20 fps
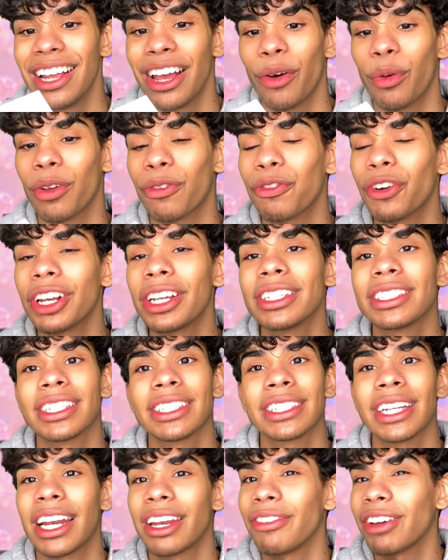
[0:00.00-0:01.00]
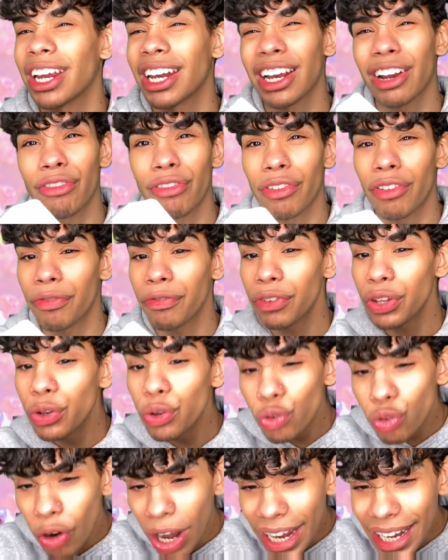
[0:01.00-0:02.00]
What's funny is it's not even gonna get
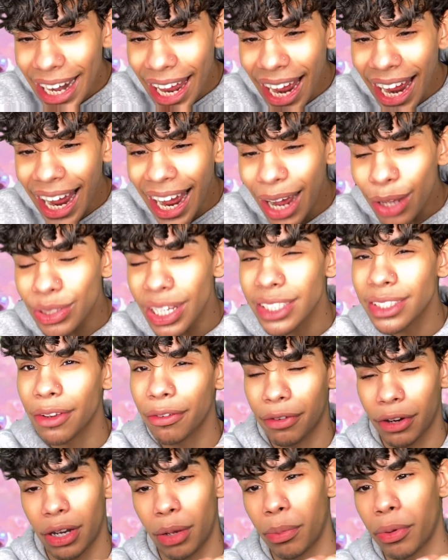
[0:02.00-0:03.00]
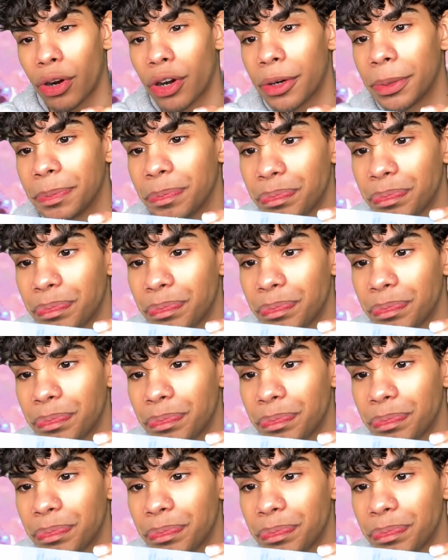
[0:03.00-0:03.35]
reviewed right now. That's the funny part.